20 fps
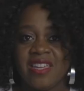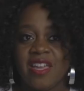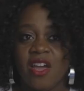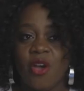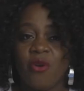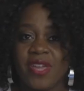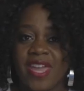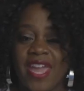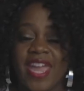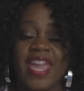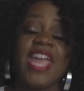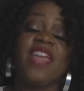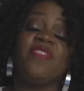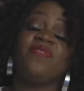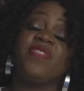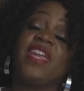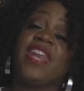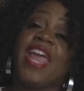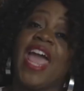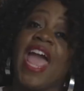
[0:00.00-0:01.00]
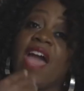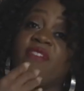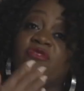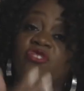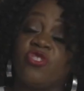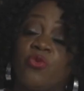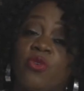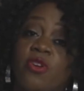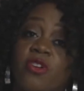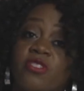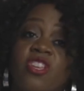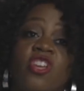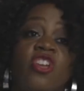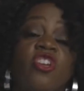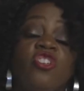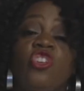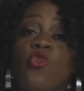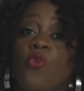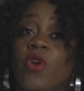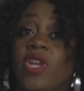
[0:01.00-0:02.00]
okay? And then afterwards,
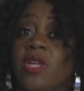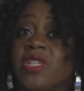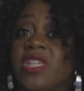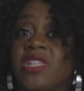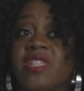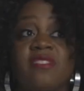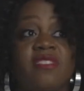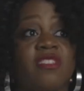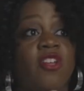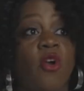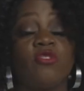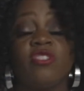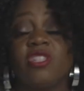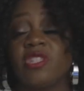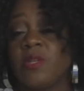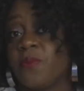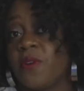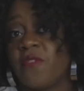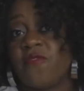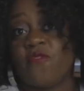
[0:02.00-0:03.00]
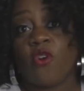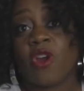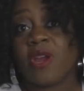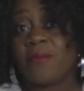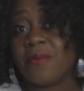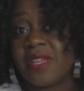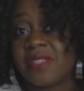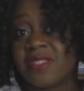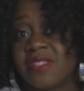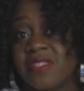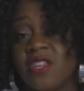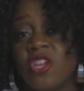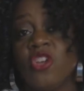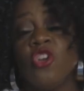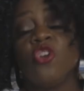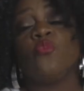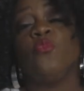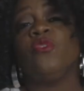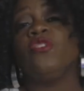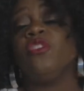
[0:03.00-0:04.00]
you want to go to the performance.
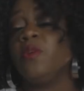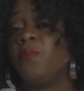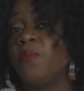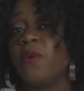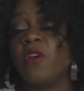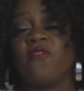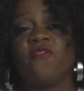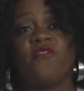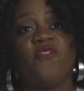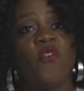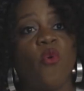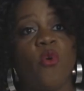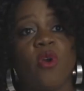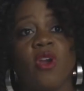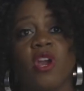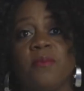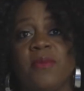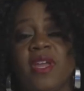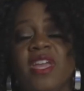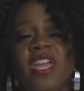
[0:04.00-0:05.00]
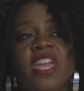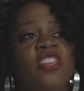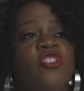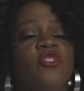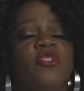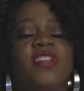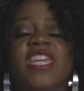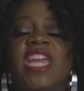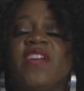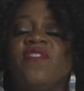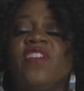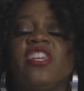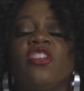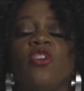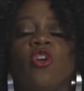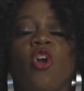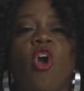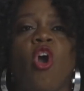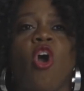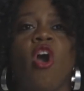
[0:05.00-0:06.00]
When you perform, you're giving
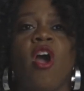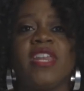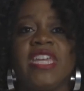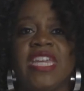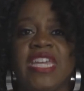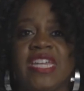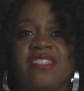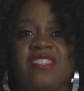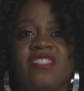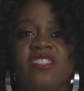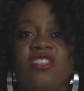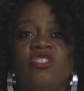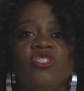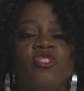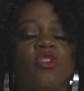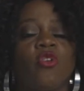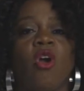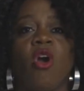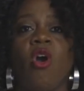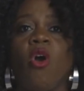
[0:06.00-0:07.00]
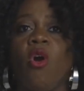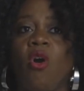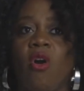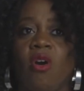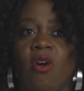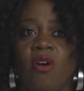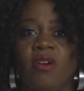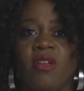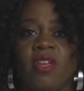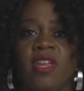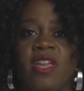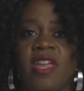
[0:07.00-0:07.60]
your audience your all.